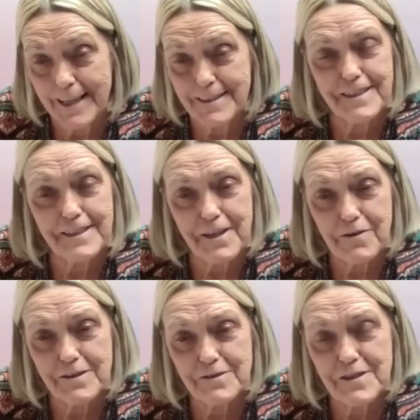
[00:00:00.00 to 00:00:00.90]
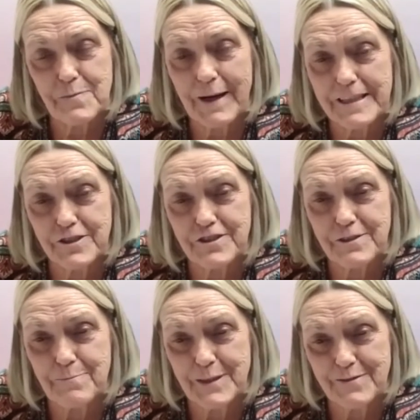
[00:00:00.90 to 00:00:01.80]
have done all those inspections
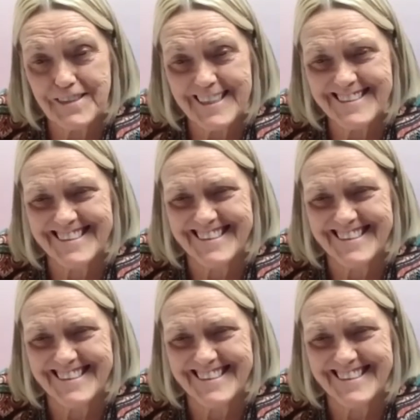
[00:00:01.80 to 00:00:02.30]
and moved in.